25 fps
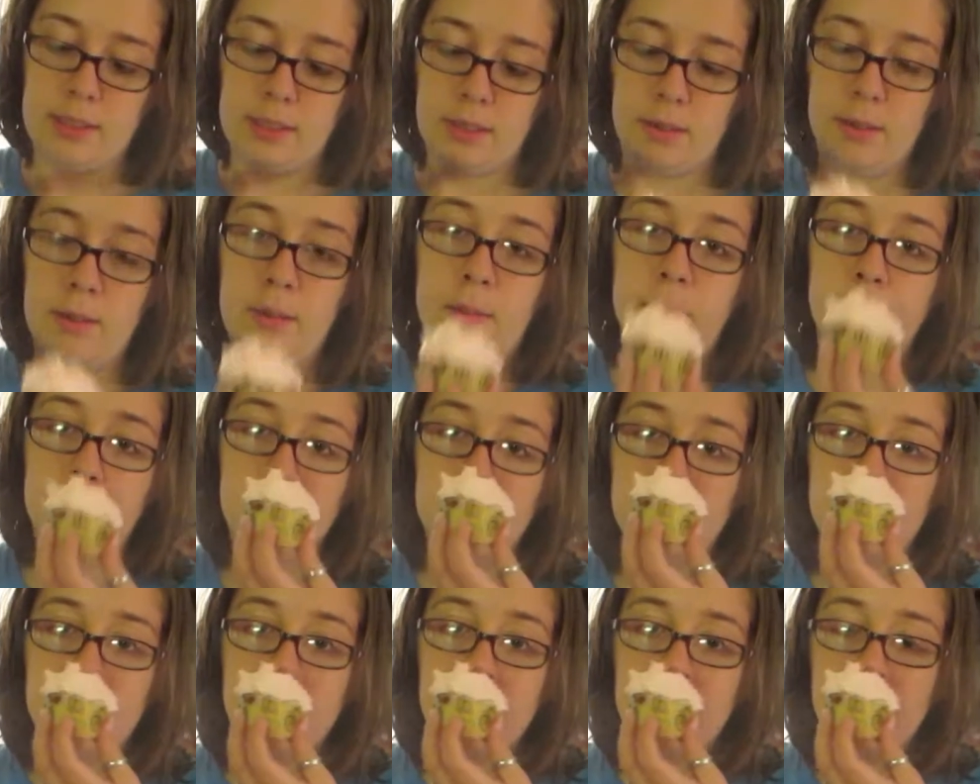Oh,
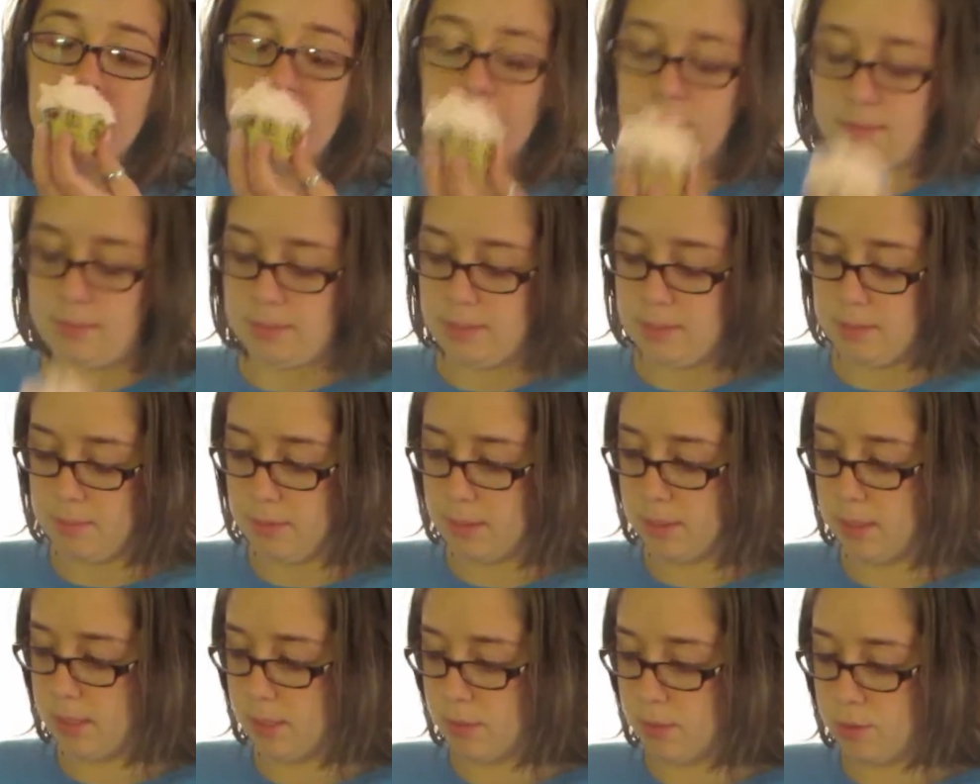it
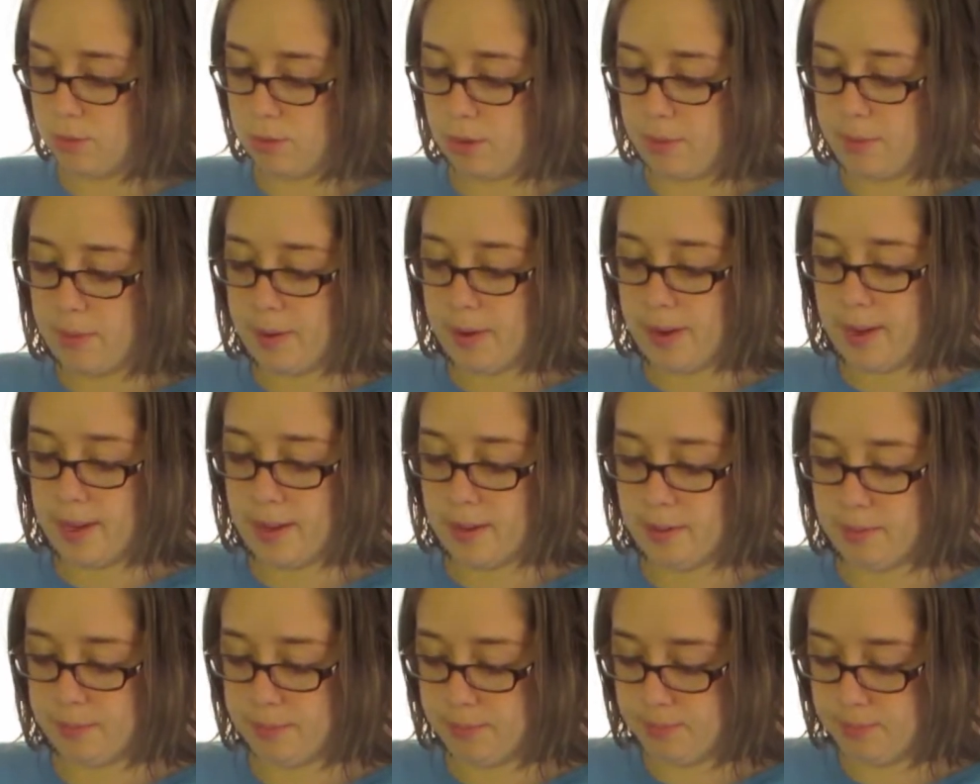smells like strawberry.